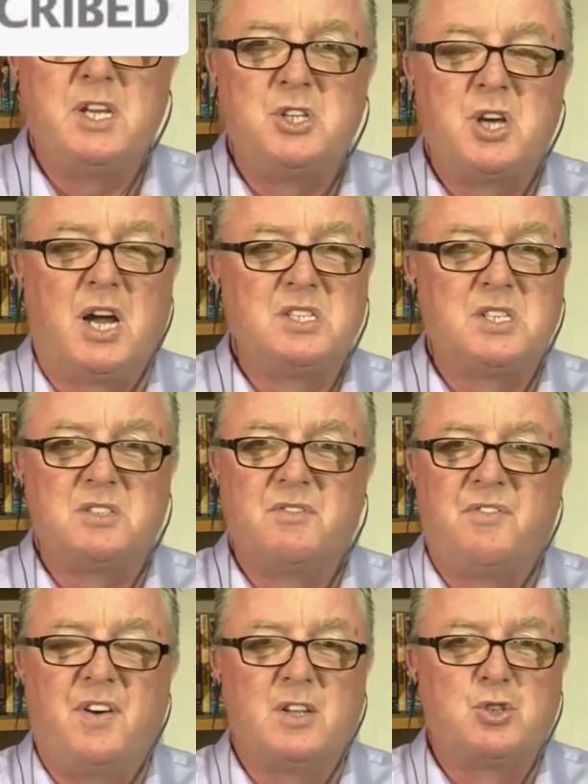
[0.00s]
chances and
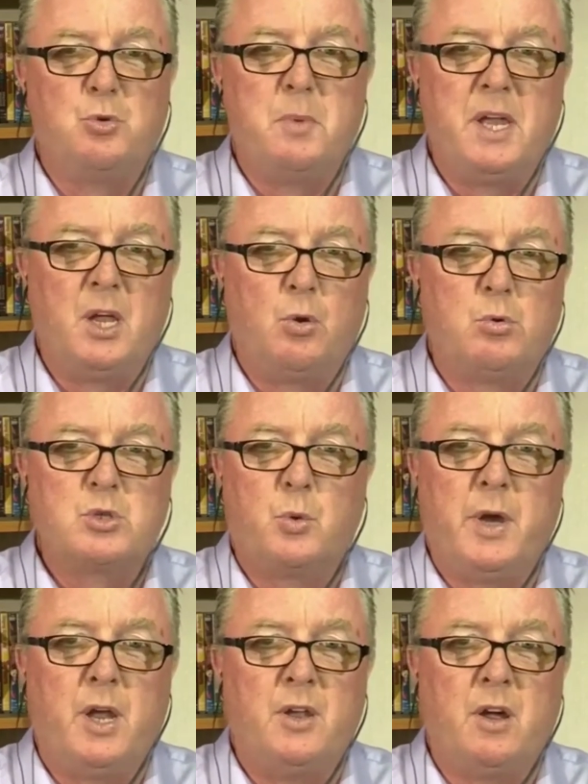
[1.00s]
far too many goals
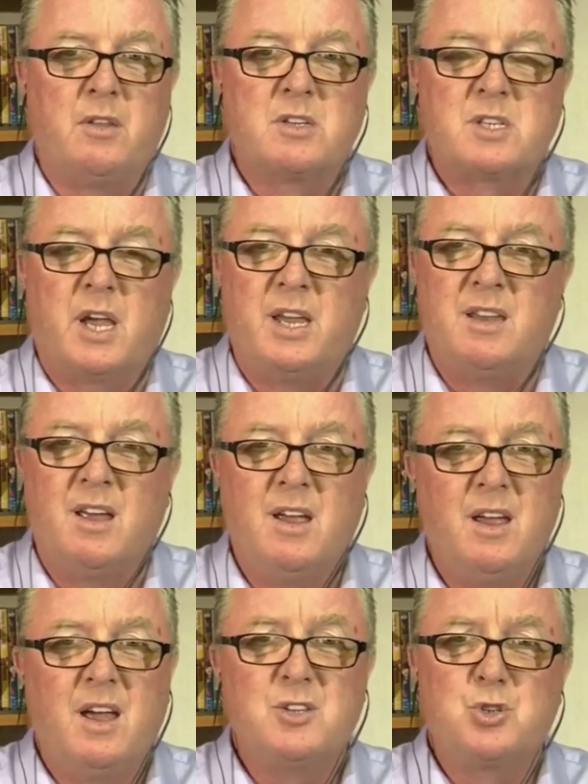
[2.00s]
away on the other side.
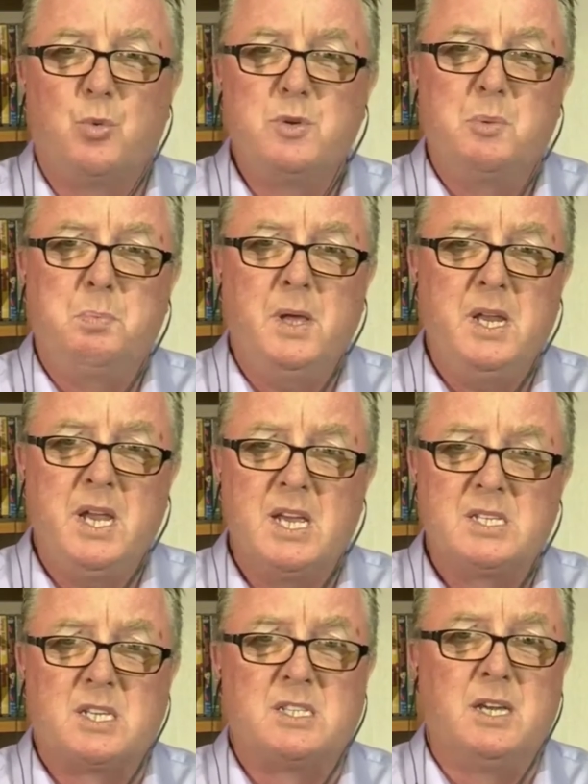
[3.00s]
And so when you're playing
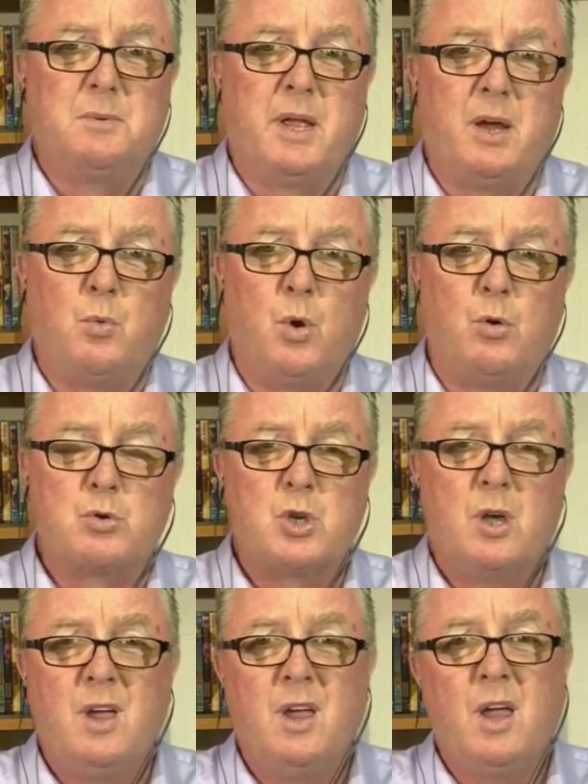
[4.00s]
against a team like Wolves,
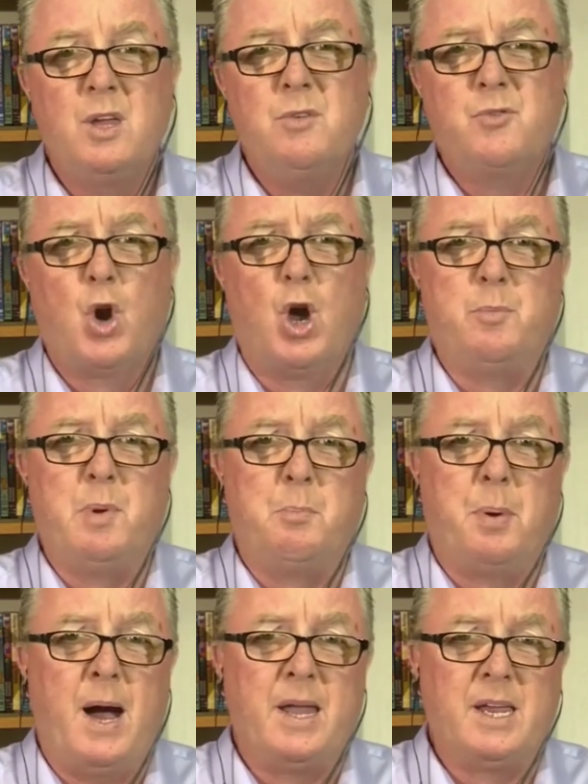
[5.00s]
you've got to be
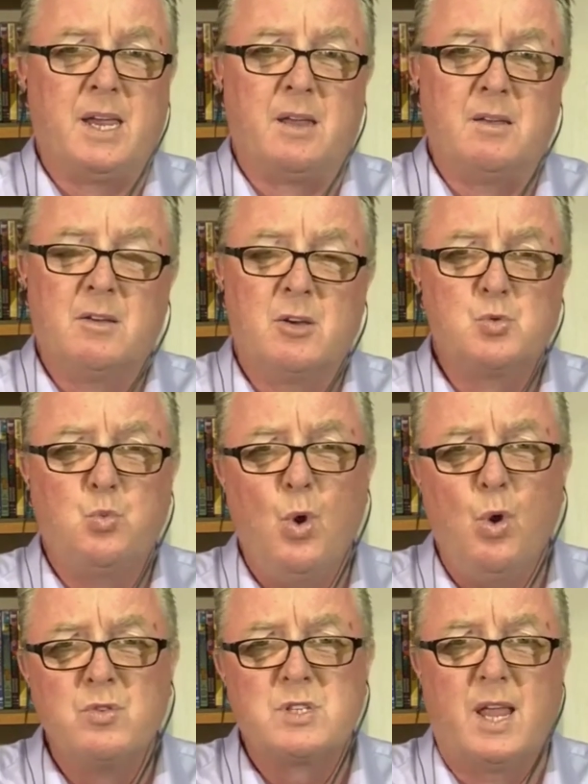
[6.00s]
panicking, because
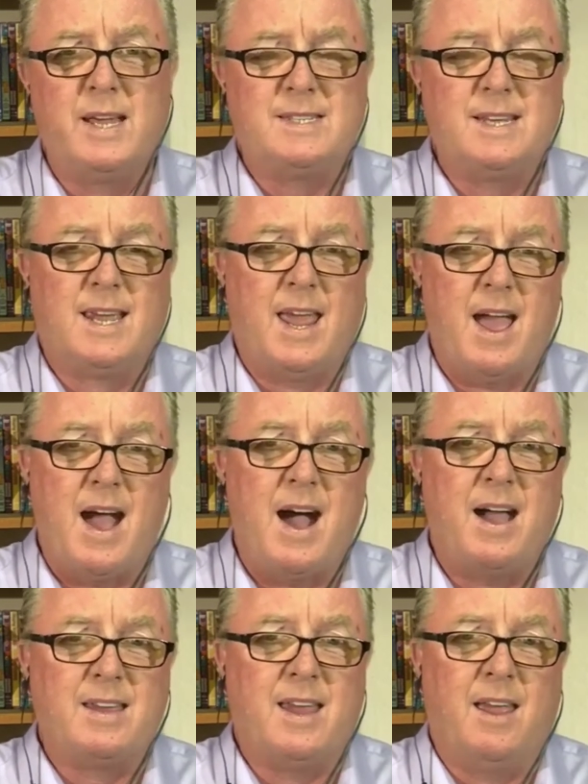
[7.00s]
Wolves like to get
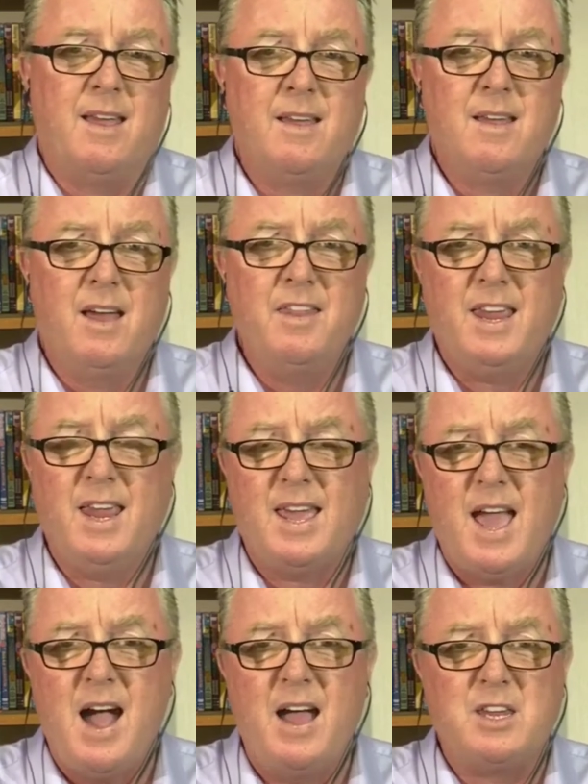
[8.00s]
at you, and they can
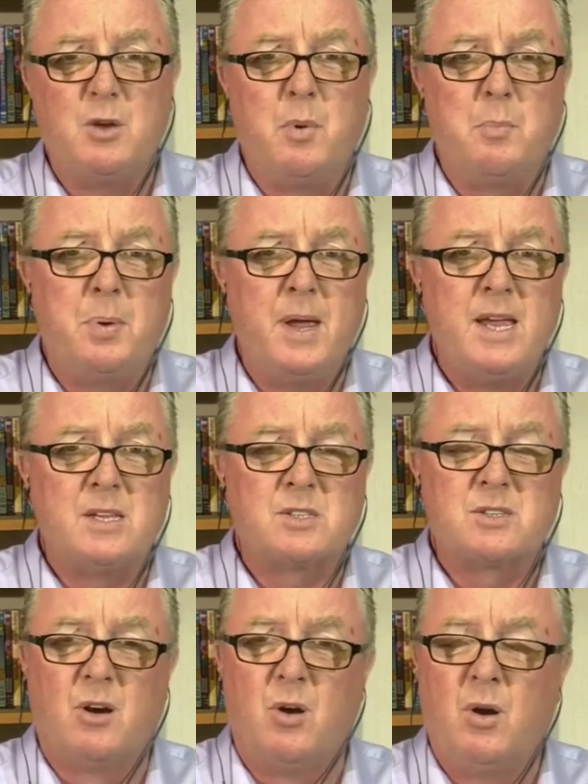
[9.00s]
get at you with pace.
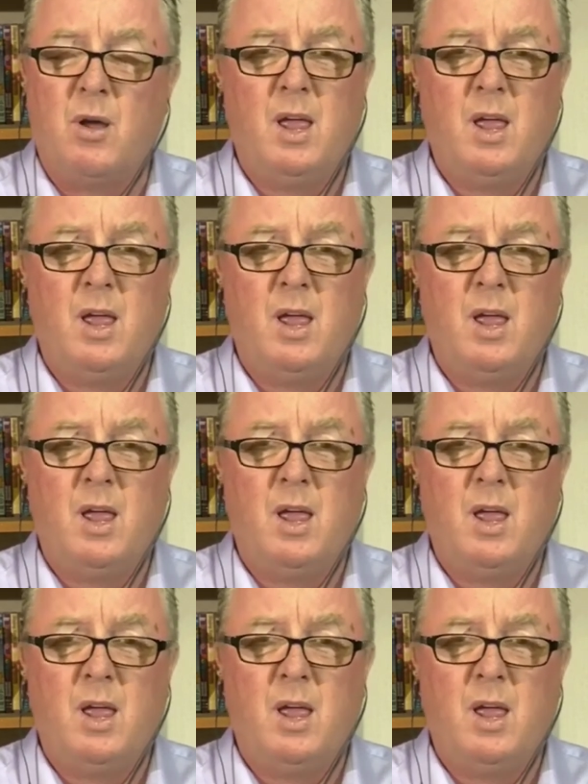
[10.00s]
So